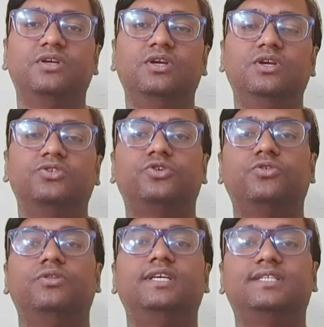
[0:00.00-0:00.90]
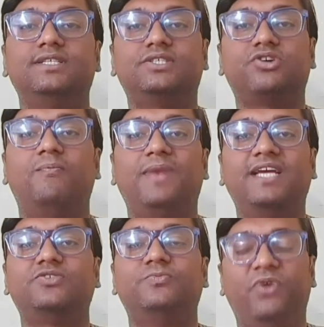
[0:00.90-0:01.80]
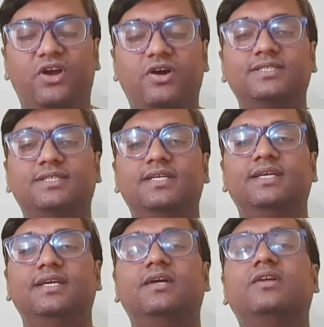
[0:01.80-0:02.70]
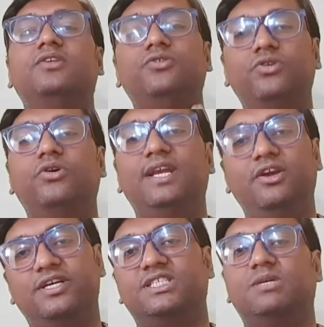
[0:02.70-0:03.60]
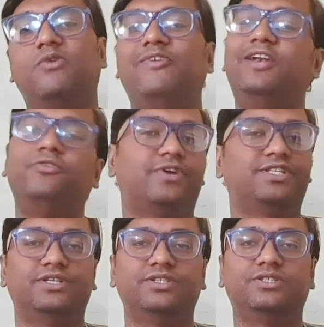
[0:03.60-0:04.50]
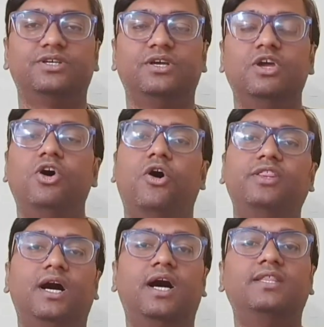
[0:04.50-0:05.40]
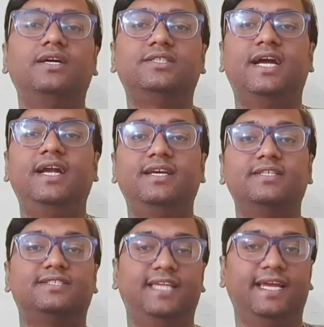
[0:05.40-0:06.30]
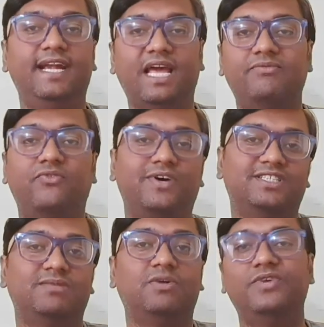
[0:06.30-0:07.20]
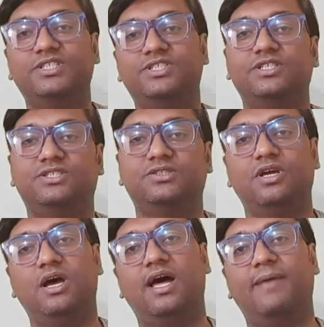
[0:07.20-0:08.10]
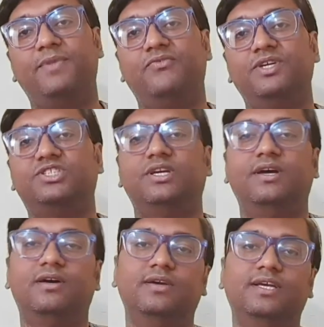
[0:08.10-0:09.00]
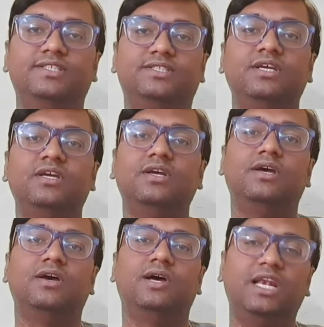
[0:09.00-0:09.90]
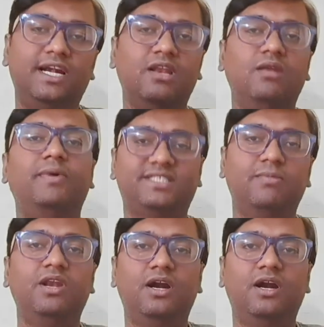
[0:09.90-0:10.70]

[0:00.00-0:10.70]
So this is complex because you know that your customer will do research. On the other side, there's a second type of customer which is is little bit similar